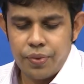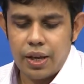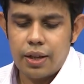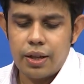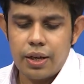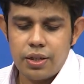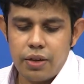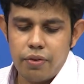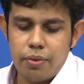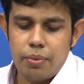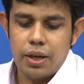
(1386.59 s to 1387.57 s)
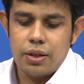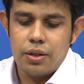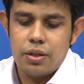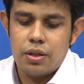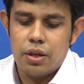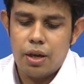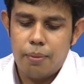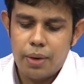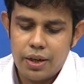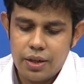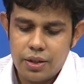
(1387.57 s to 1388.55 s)
and that is given by this
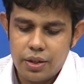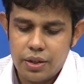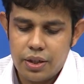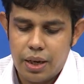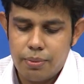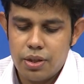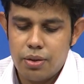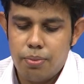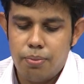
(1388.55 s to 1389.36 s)
number density times